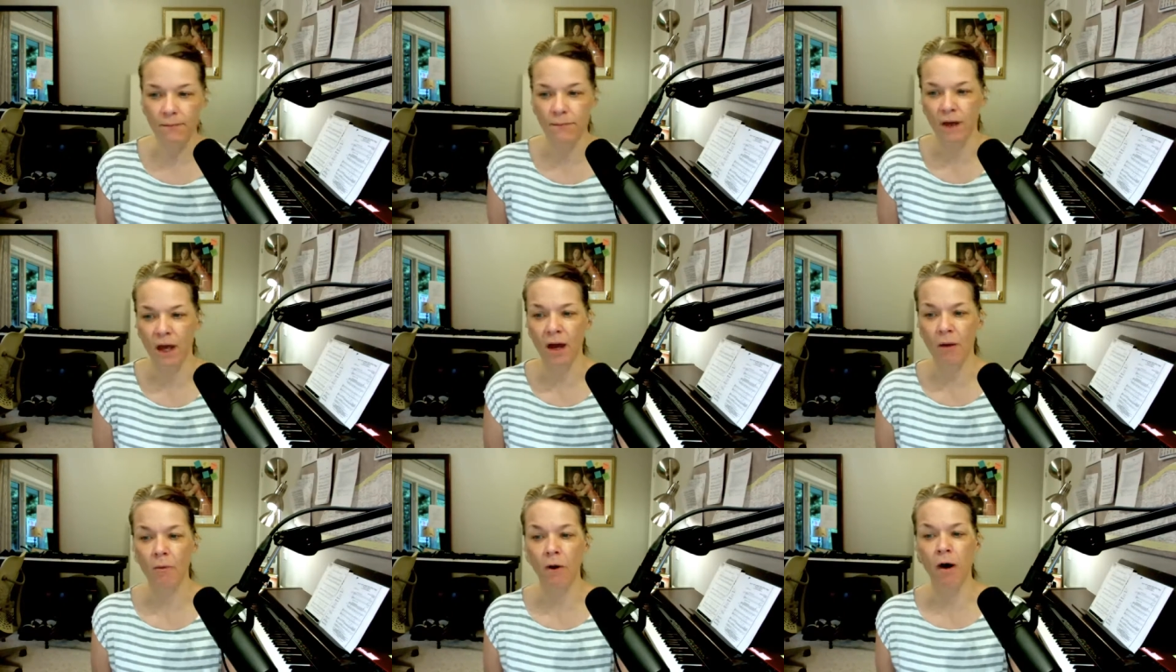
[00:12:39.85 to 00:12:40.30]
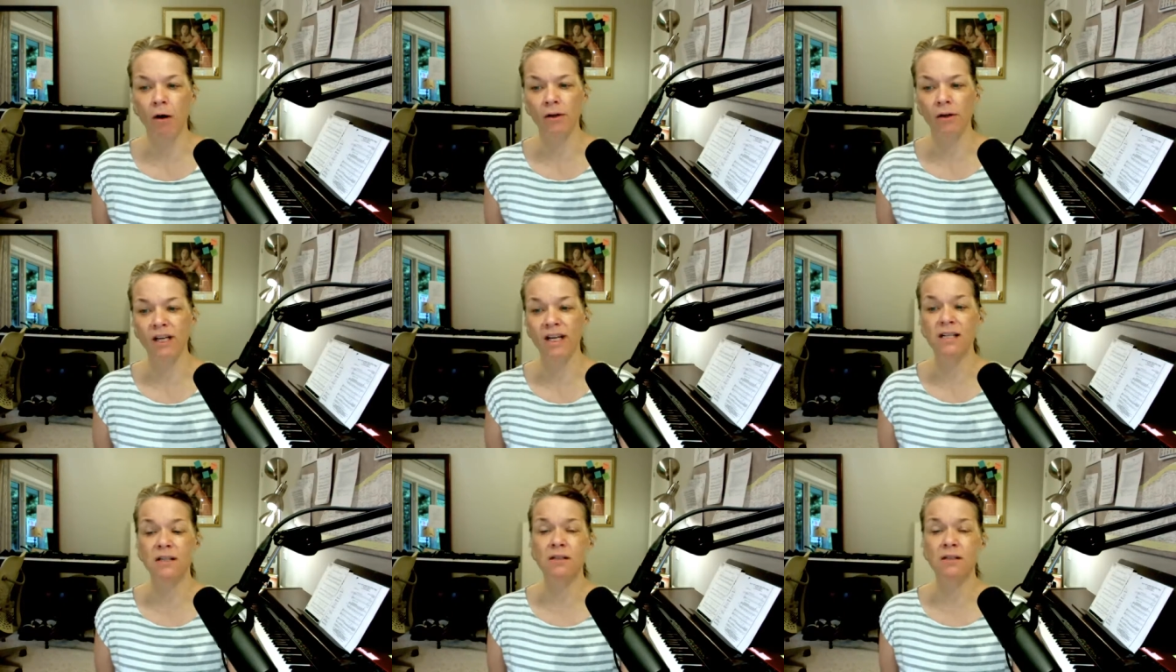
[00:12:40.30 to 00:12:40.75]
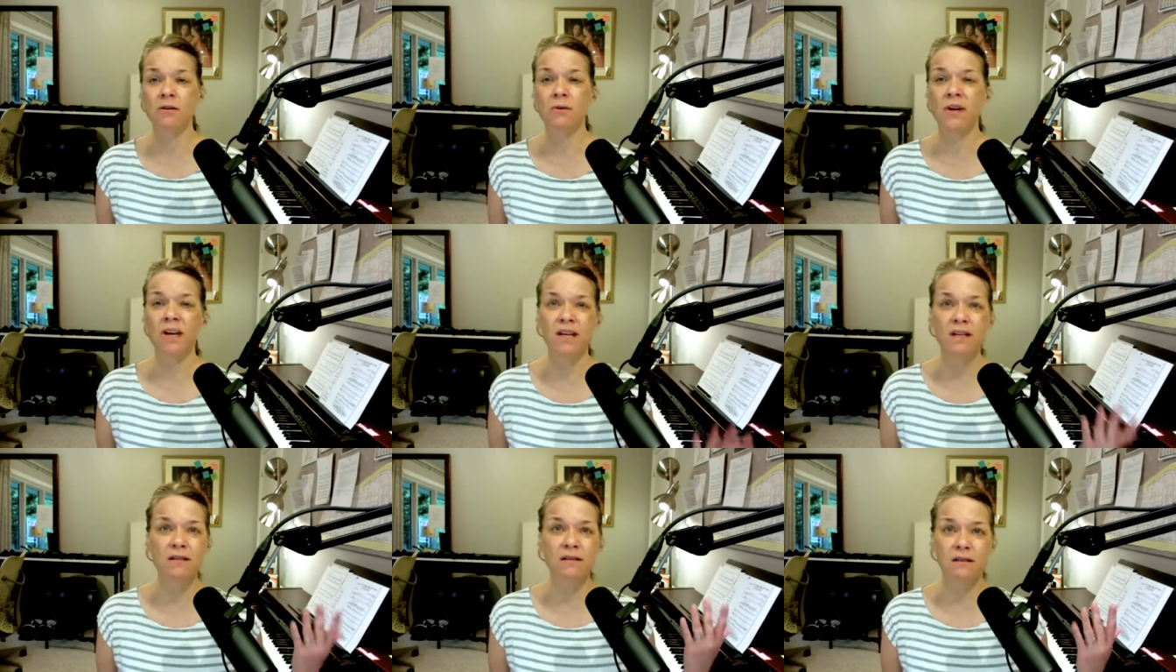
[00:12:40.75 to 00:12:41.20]
that won't get you
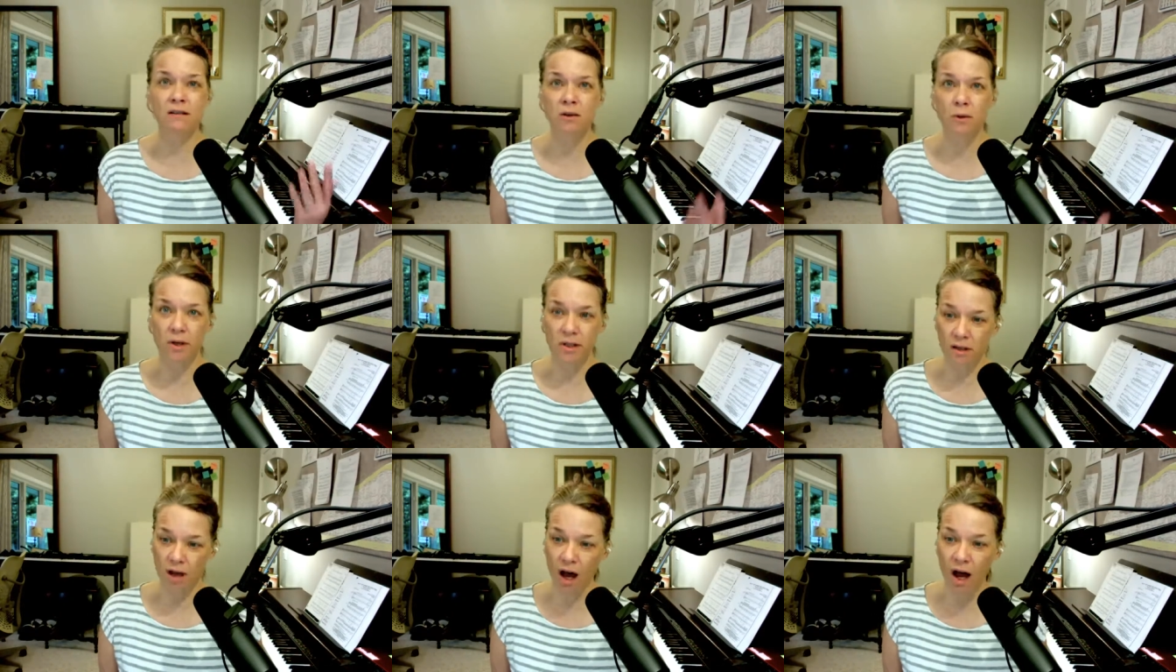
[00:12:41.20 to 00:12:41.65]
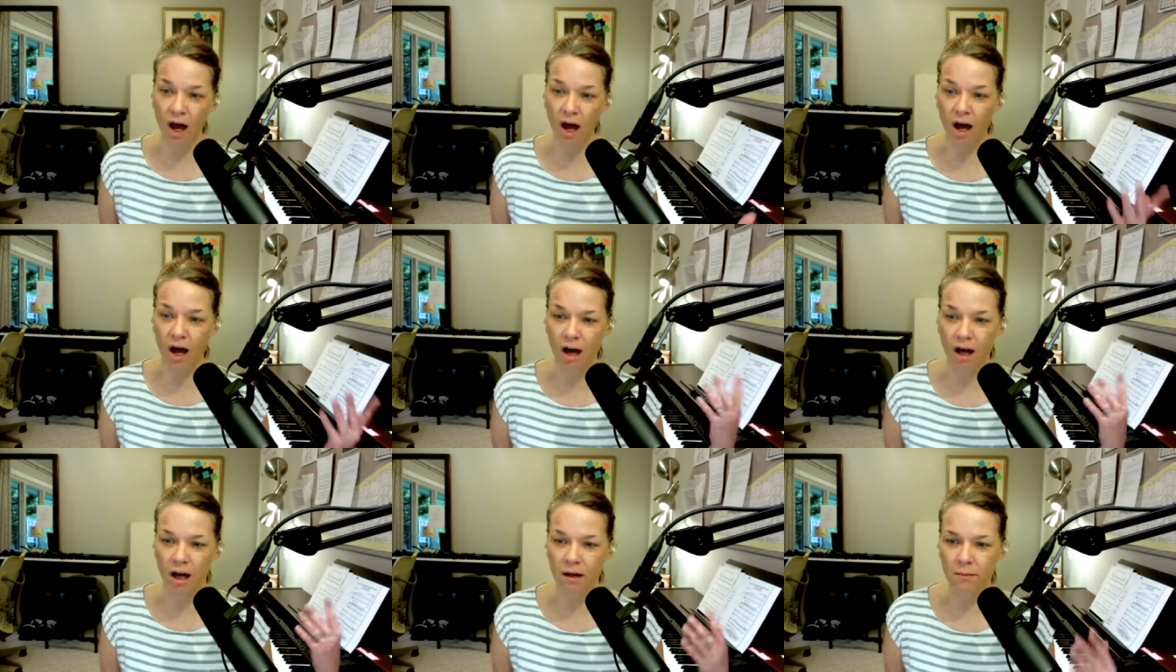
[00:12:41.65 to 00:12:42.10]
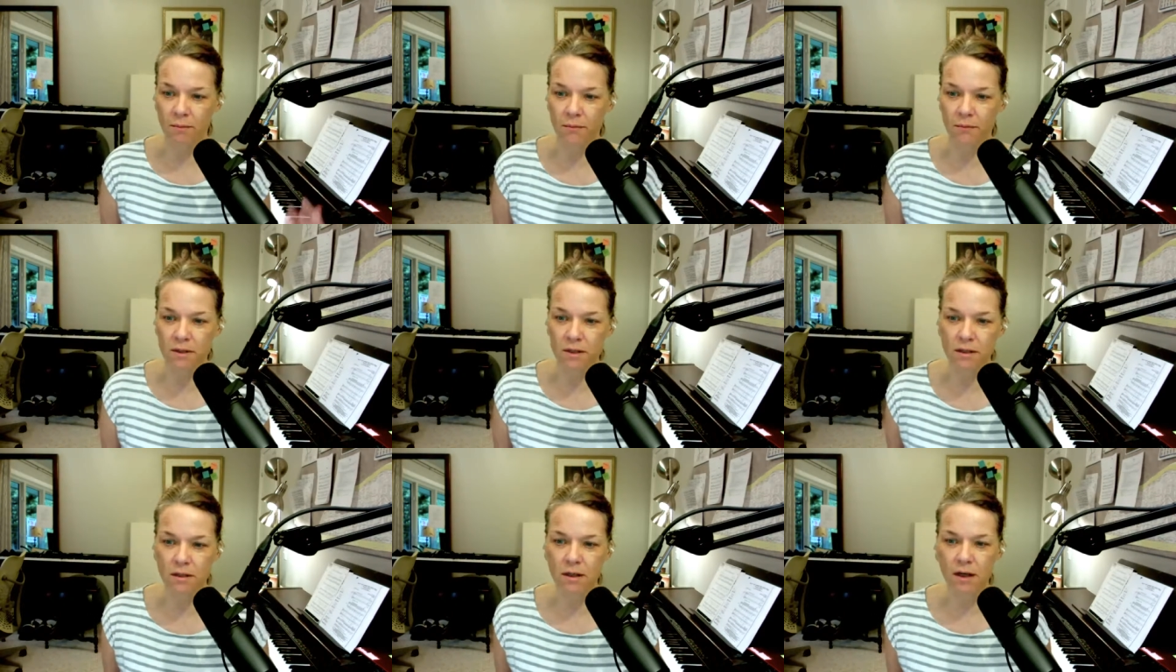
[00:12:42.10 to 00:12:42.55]
into his
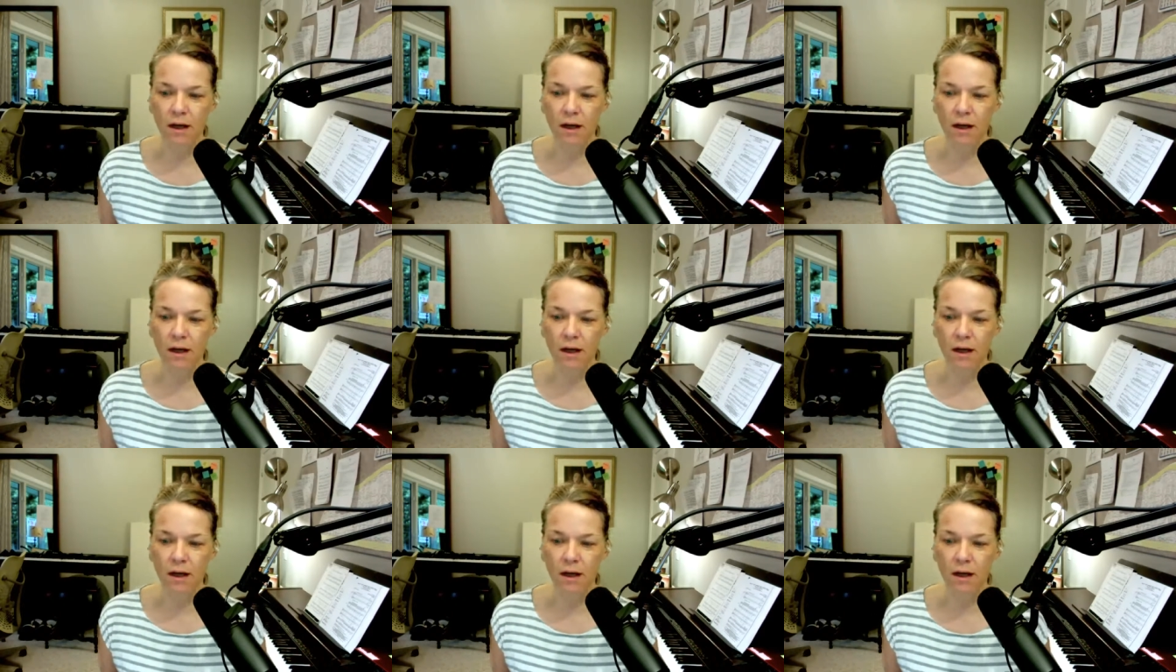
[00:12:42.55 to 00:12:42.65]
arms.